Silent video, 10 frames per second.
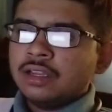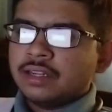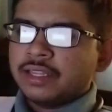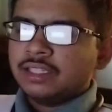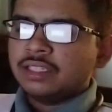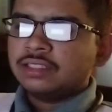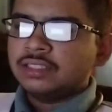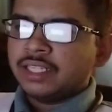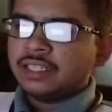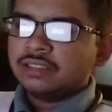
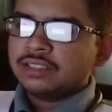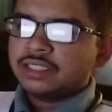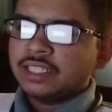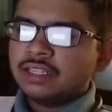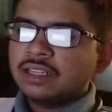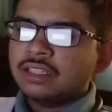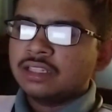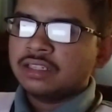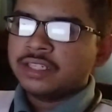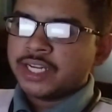rather than a single
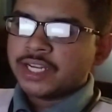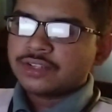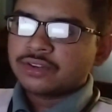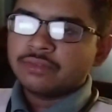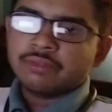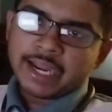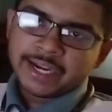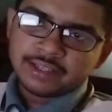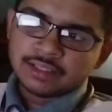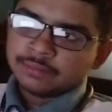
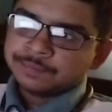nationwide